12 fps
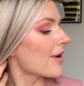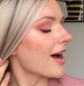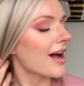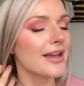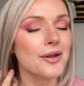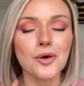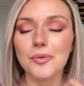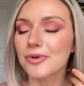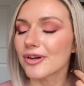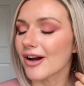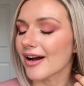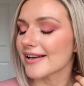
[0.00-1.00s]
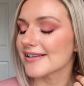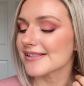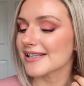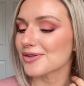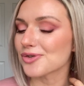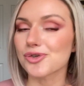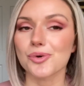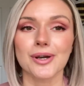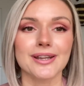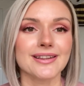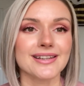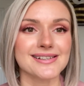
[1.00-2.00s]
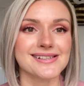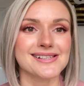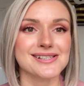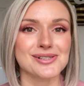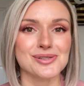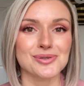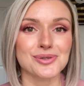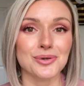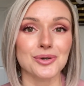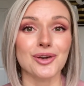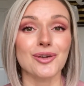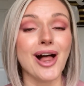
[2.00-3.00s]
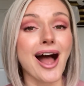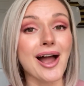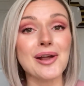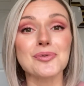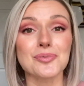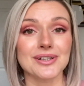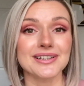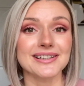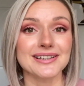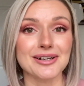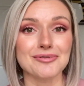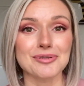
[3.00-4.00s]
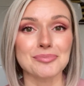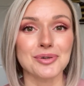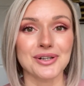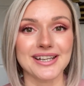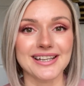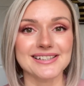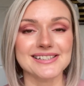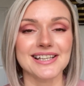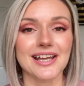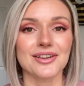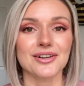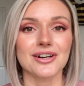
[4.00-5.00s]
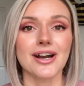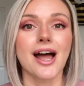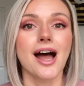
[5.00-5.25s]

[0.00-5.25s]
I hope you guys enjoyed this tutorial. I really loved putting it together.